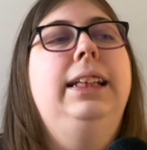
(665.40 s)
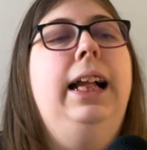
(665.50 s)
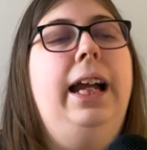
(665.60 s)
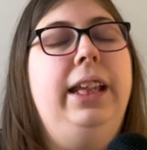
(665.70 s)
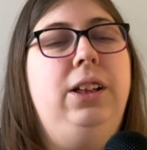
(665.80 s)

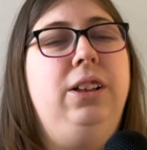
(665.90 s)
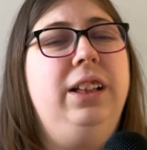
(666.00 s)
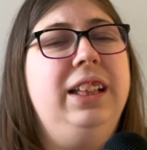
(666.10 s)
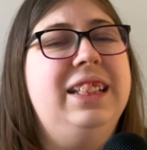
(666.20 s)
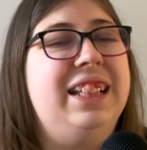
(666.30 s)
I think
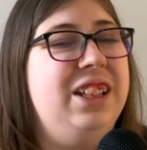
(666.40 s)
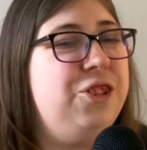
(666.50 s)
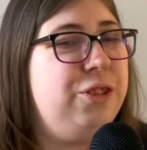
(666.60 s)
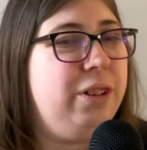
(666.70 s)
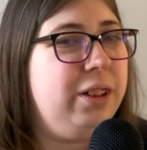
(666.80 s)
Hercules is
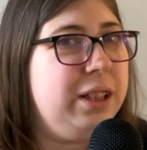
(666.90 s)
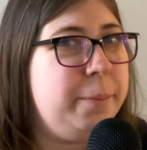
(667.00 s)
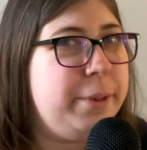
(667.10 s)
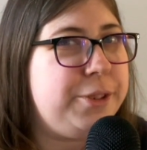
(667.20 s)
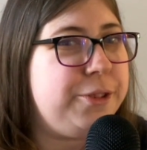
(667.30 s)
stronger
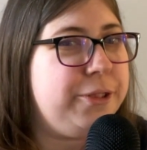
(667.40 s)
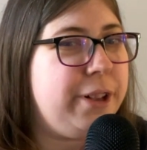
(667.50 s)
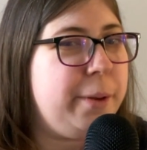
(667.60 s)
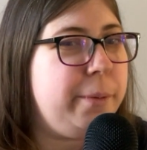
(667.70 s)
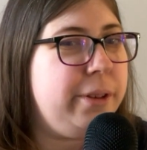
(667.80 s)
than Mr.
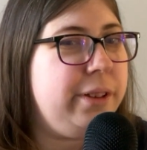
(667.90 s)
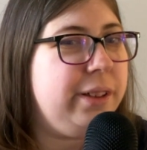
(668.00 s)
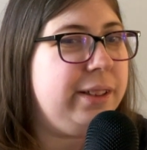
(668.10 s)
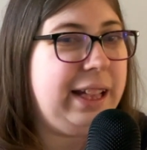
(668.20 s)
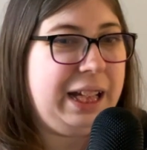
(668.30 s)
Incredible
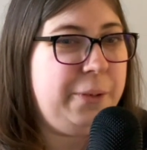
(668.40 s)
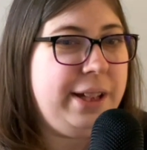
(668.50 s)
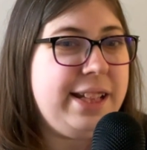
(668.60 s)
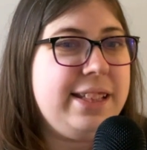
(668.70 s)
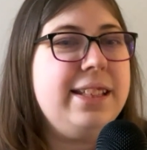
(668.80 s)

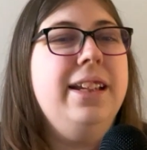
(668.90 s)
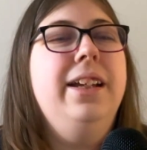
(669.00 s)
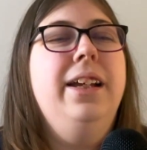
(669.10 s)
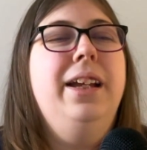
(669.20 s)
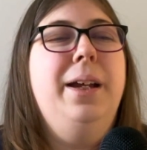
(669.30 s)
anyways,
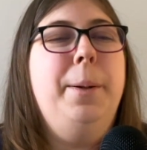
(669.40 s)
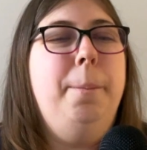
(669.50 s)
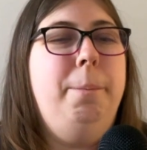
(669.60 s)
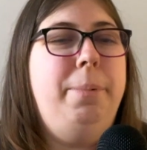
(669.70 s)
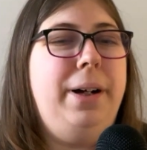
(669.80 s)

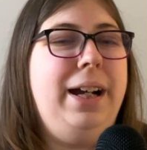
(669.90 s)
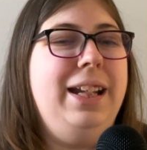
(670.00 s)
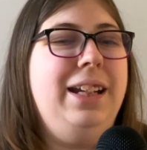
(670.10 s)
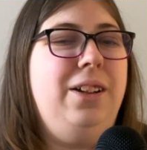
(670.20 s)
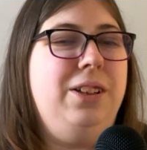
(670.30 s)

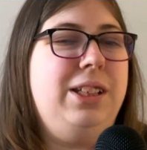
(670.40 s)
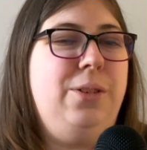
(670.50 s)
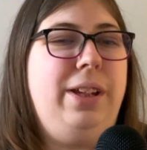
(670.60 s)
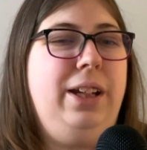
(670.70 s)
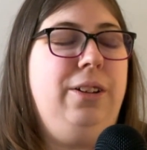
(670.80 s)
but
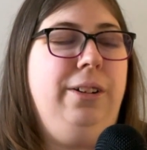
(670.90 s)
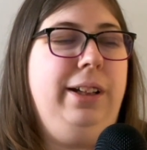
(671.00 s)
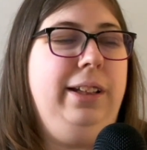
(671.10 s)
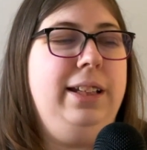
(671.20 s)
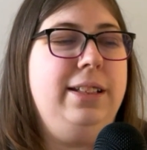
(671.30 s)
also like
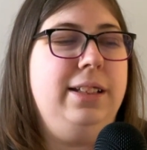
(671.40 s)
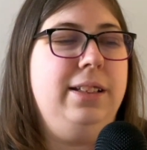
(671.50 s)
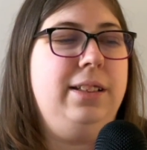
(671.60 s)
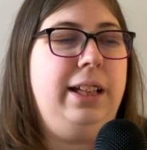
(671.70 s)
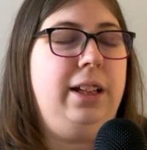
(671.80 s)
Hercules
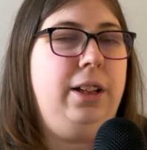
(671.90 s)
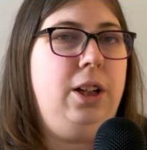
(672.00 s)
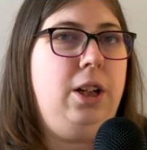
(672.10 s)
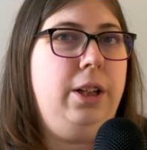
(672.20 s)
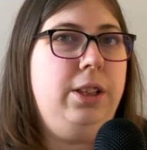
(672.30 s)
is like a
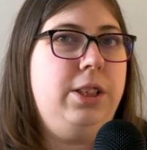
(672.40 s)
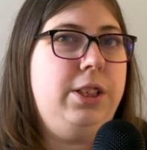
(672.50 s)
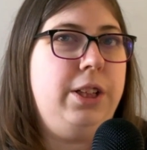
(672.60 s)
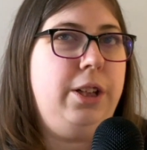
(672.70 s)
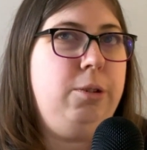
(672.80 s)
god, so